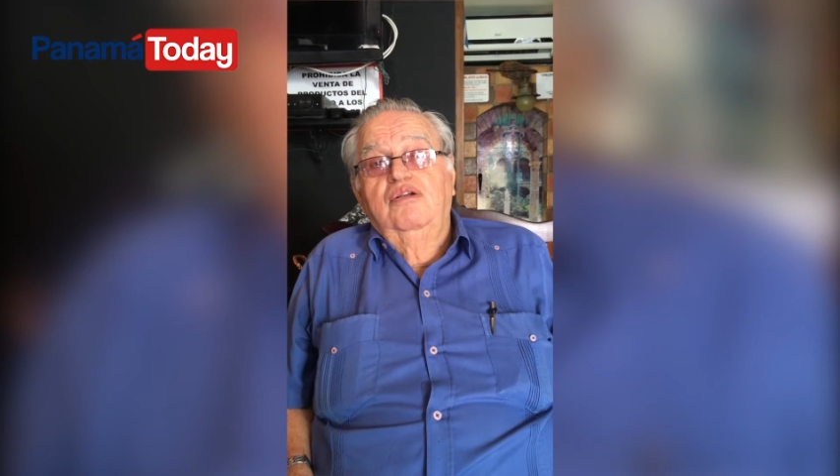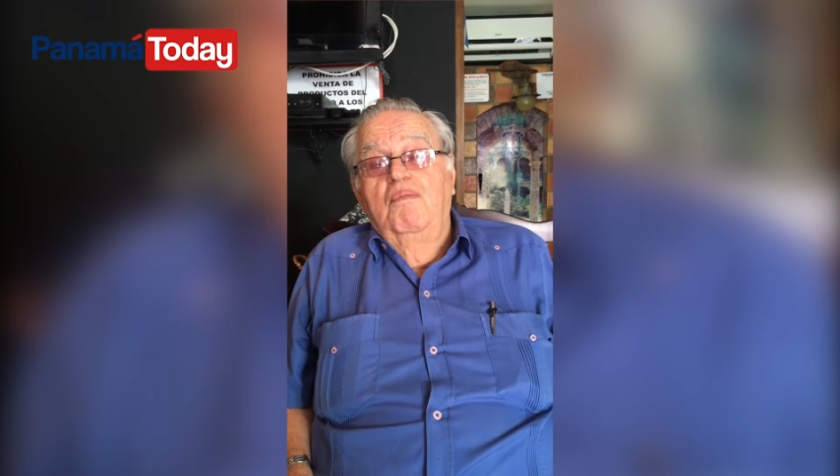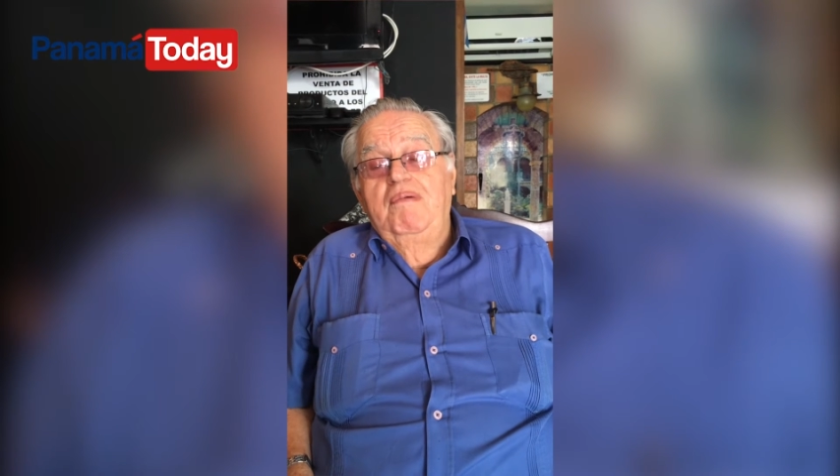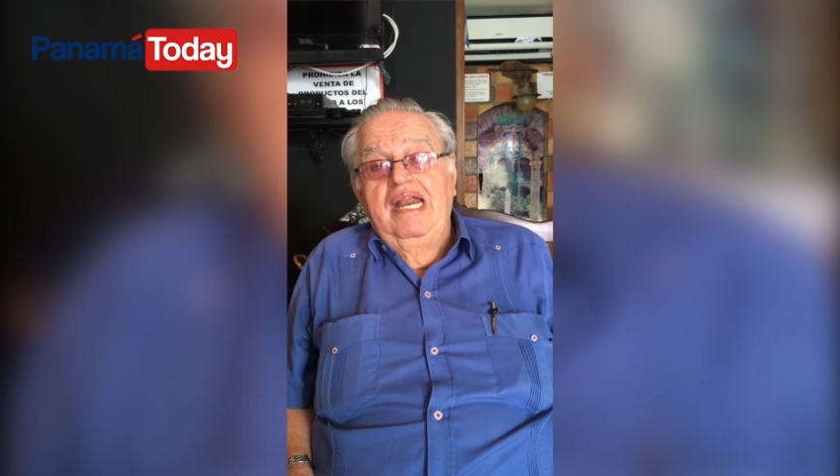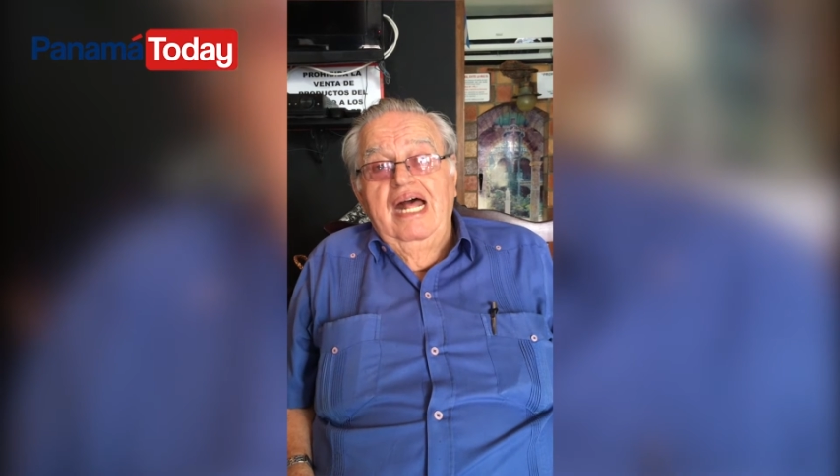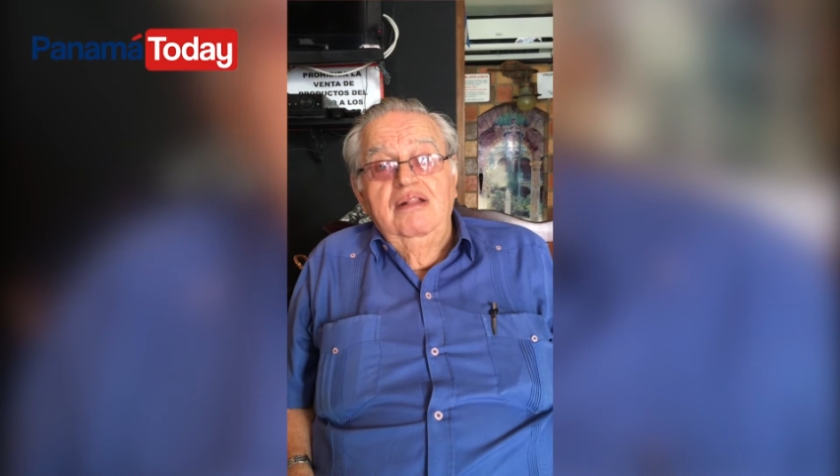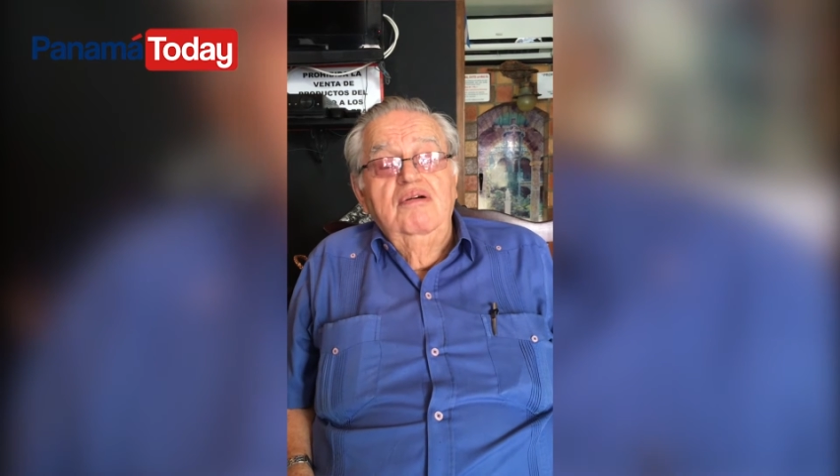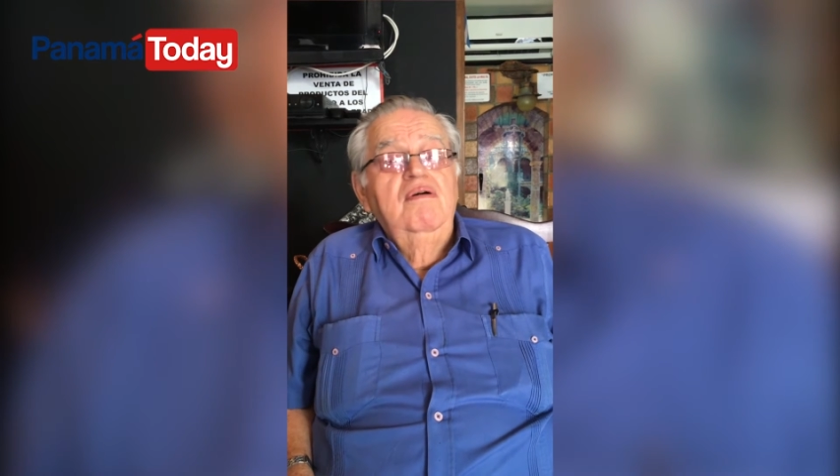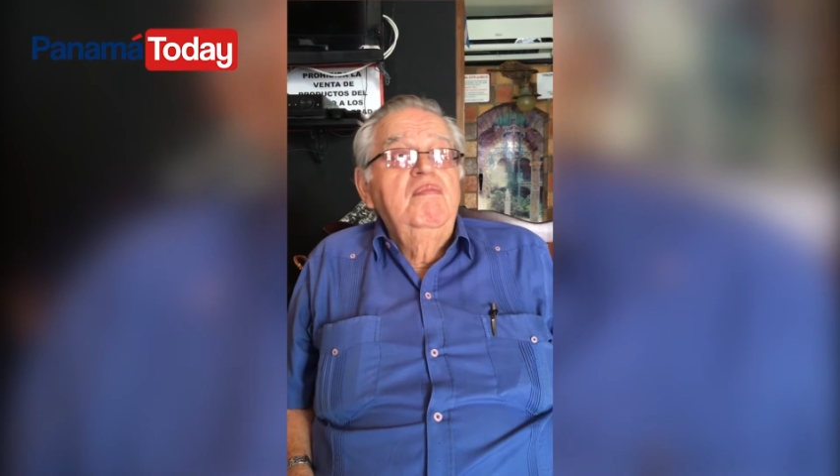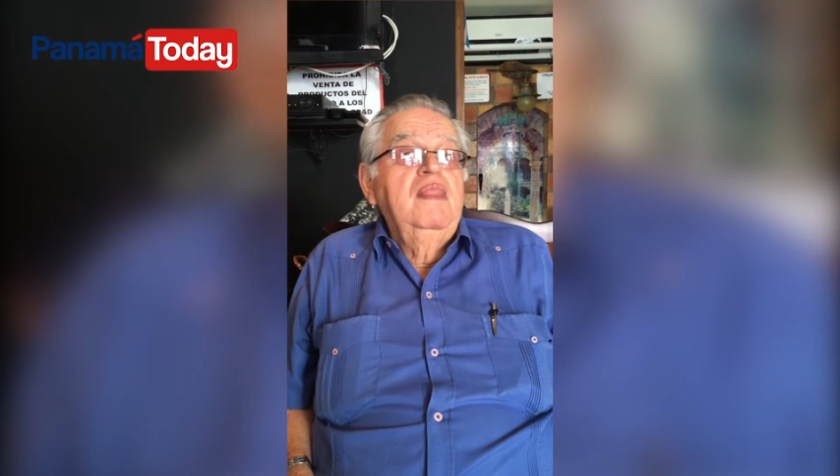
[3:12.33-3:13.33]
but
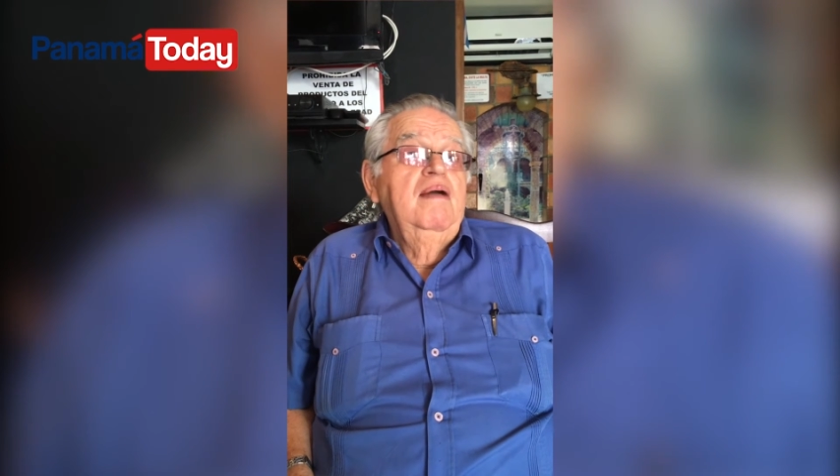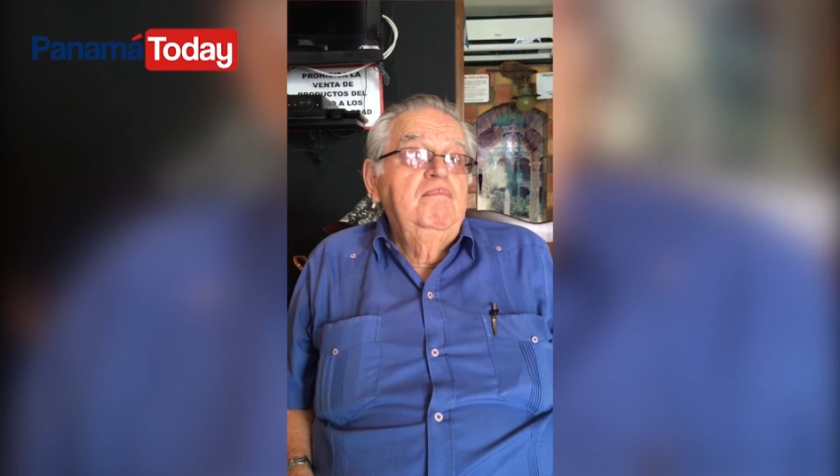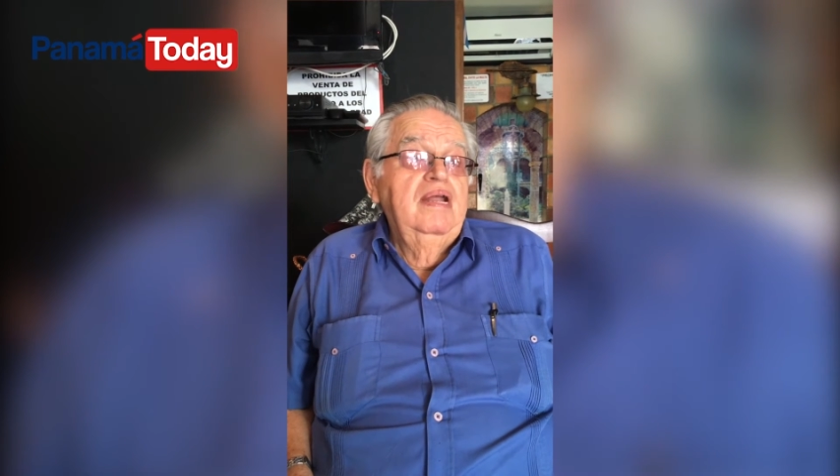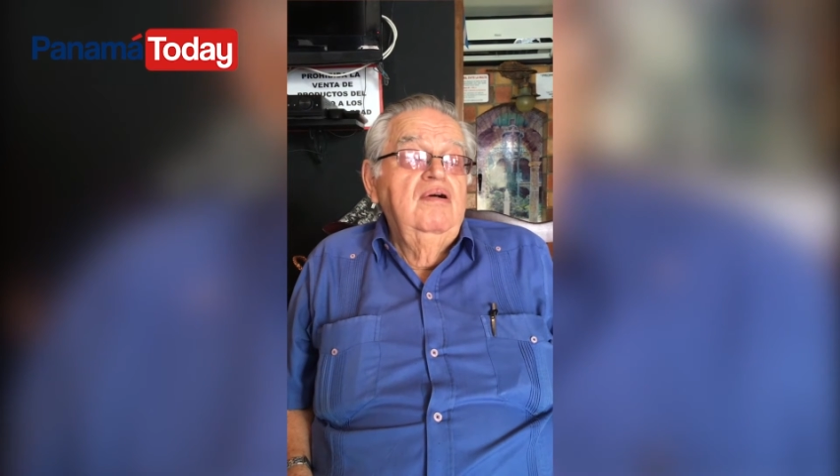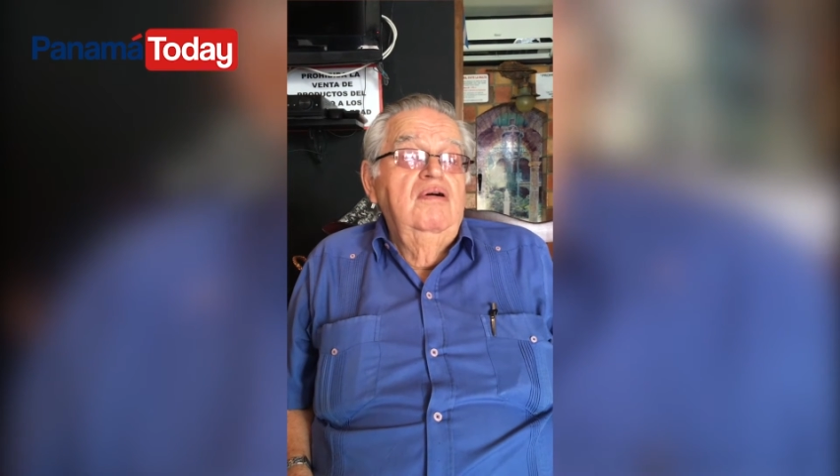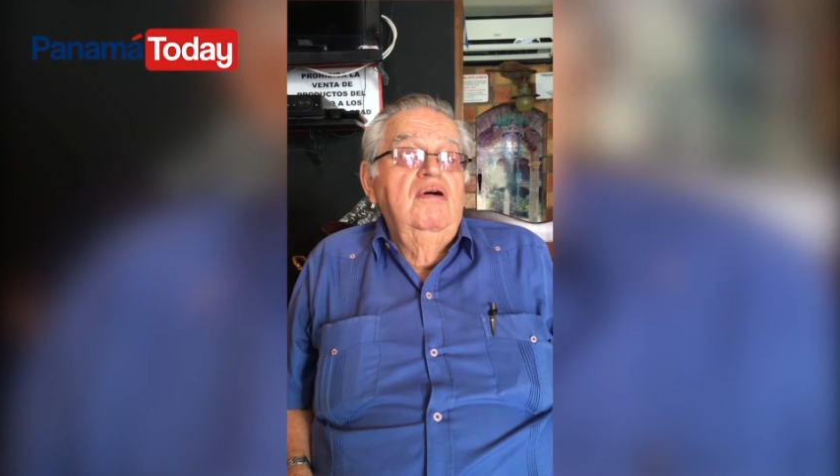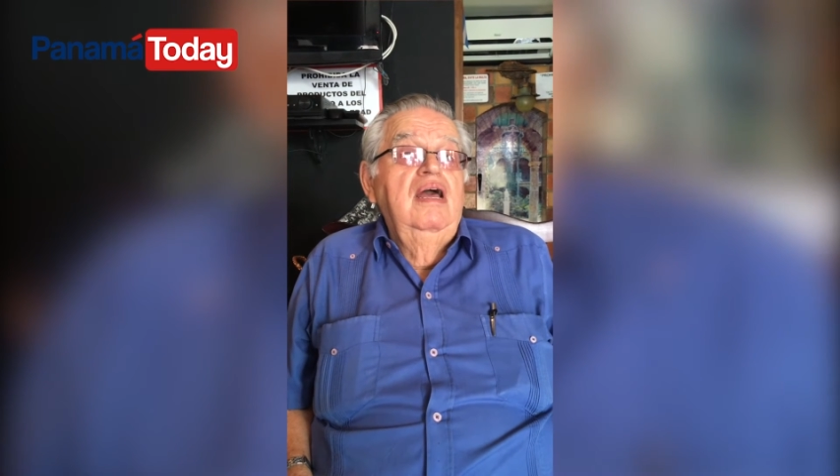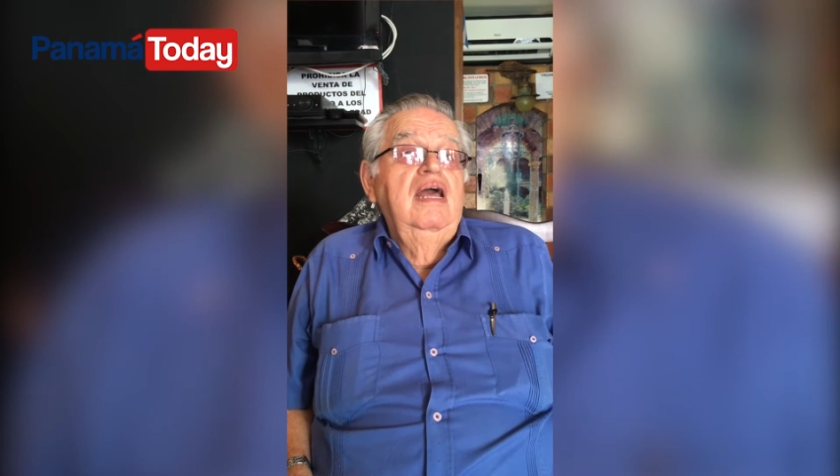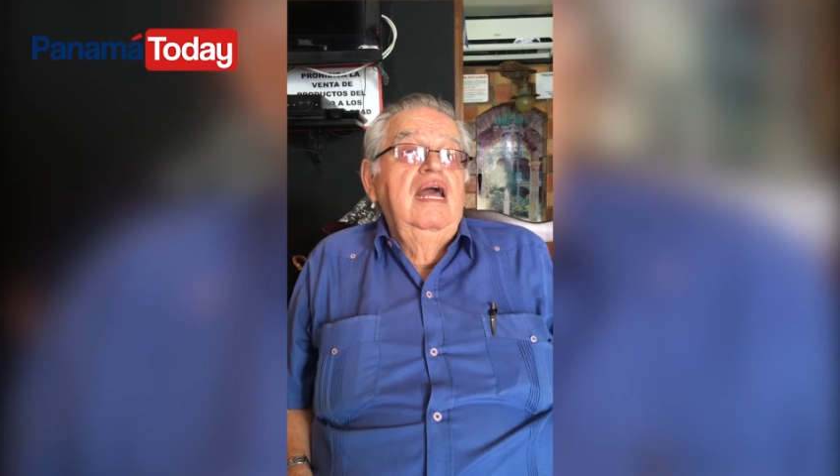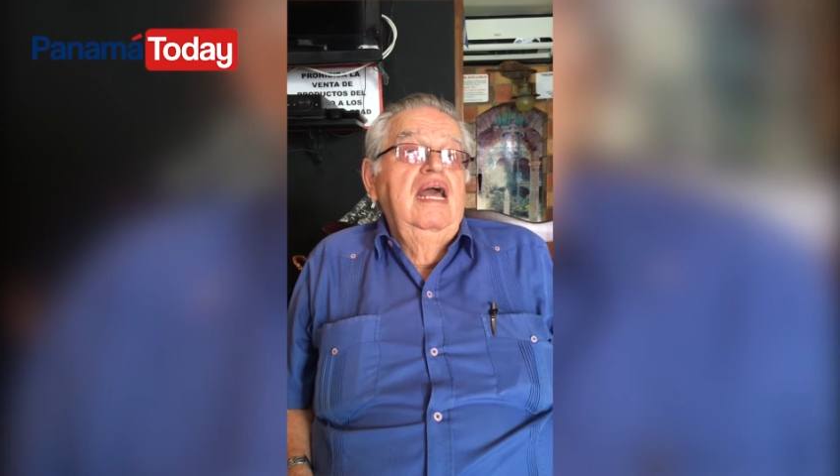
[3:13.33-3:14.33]
logically the process
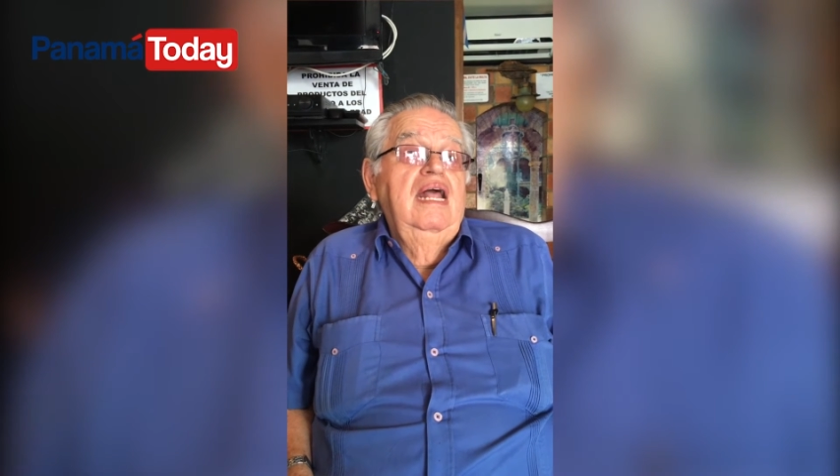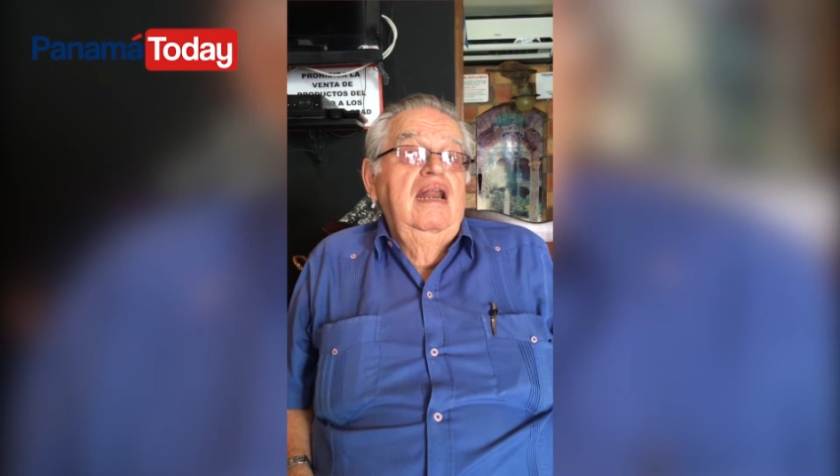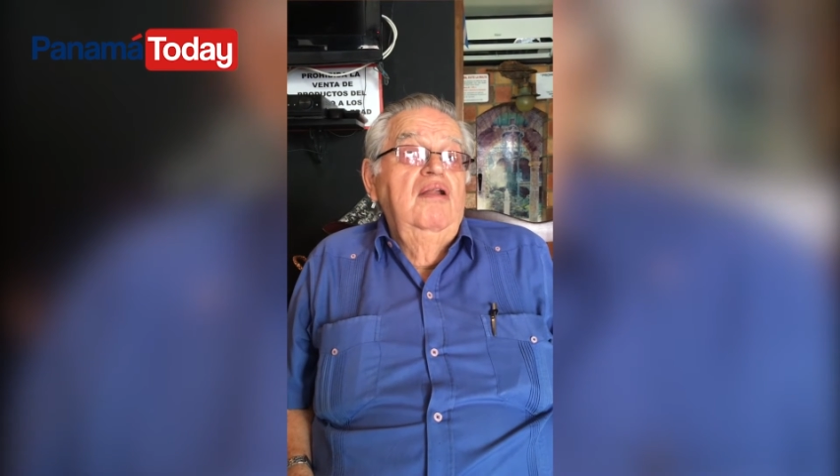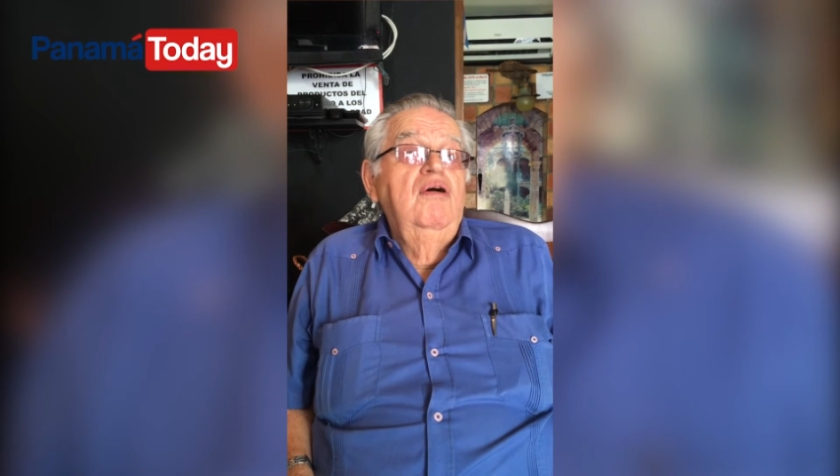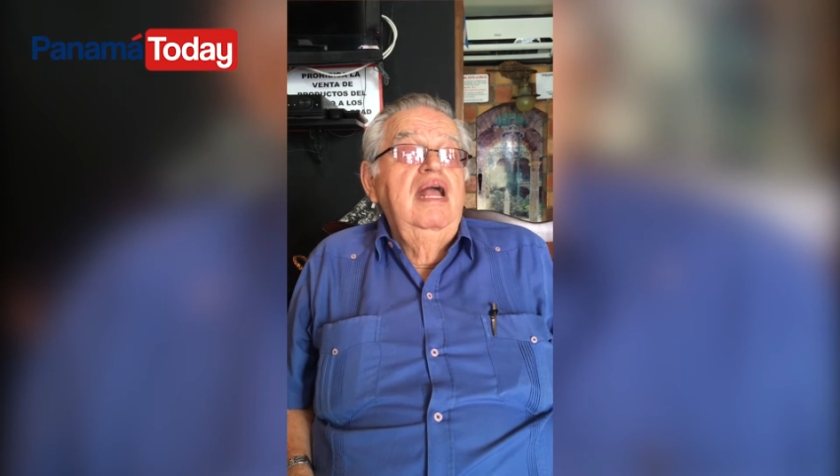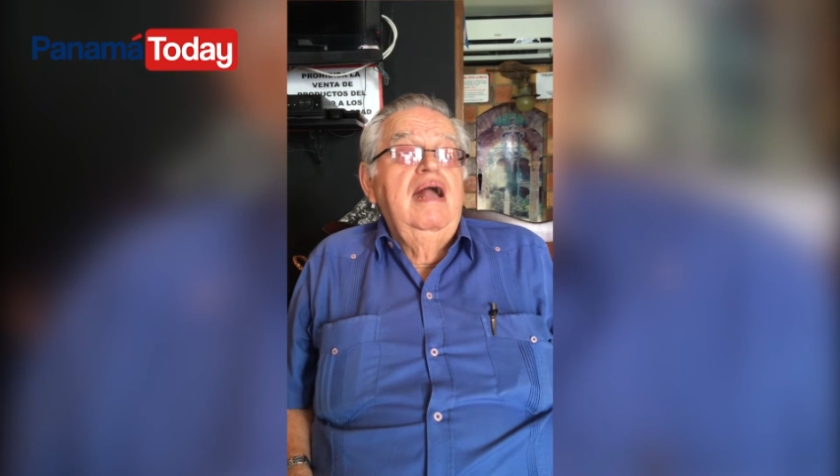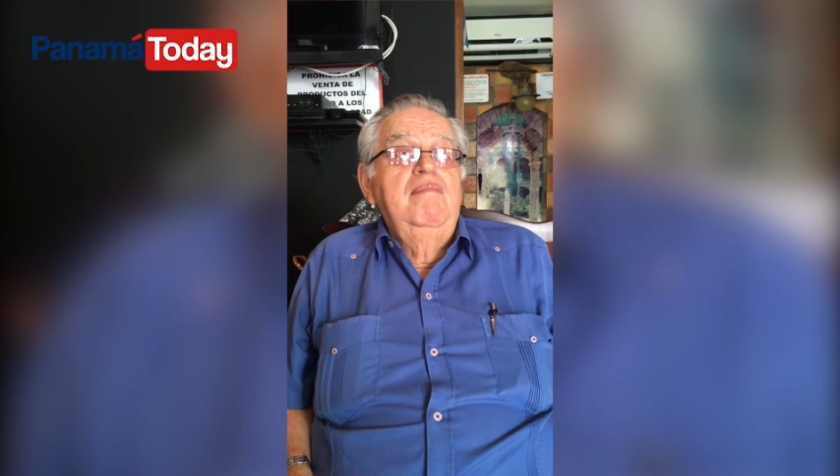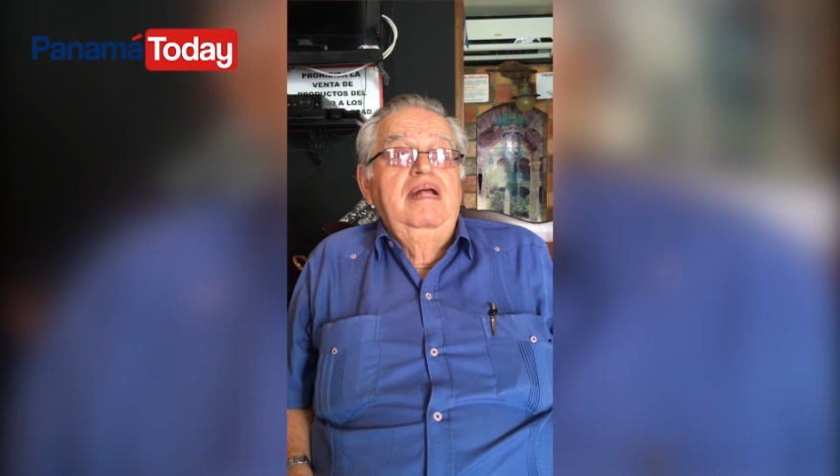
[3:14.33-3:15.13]
is a process of